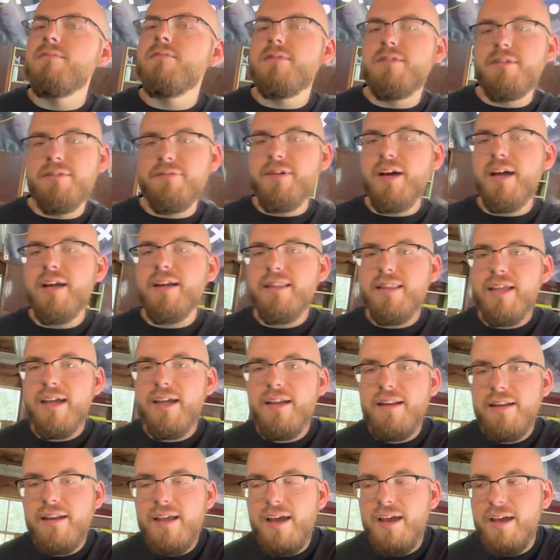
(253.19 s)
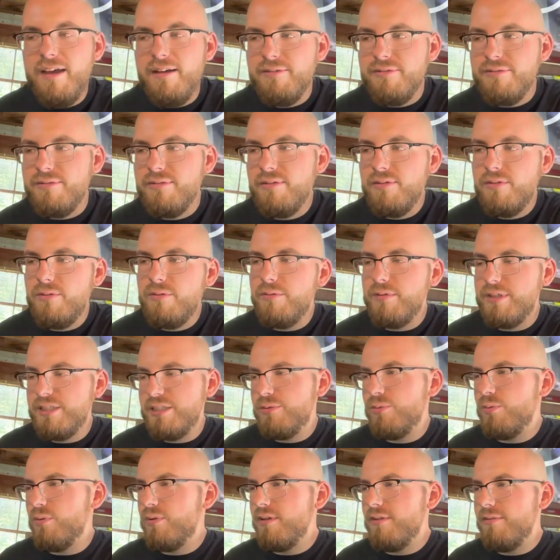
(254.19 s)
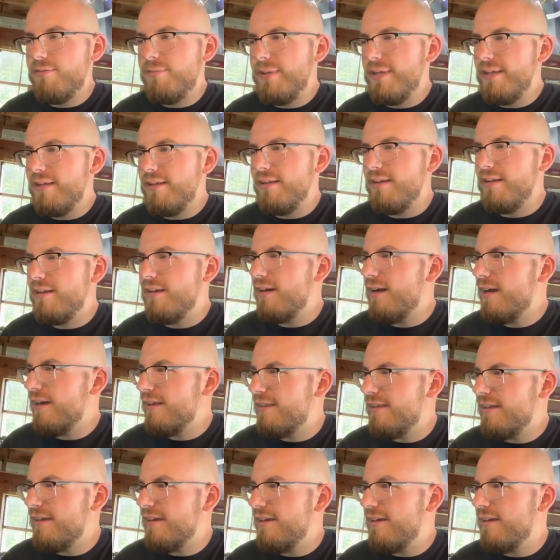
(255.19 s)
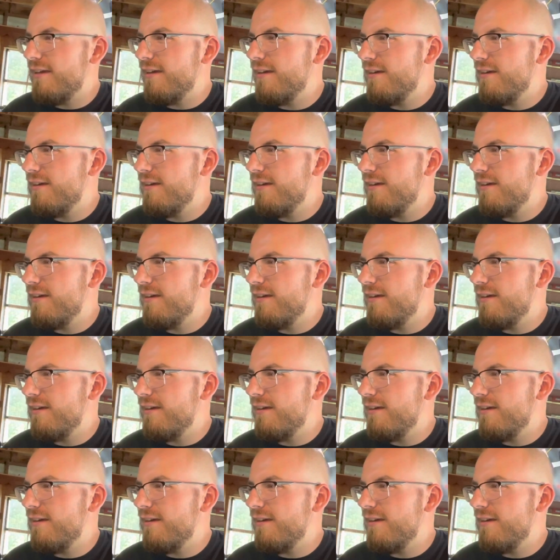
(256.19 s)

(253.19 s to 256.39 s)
divided that in half, which would have been, I think,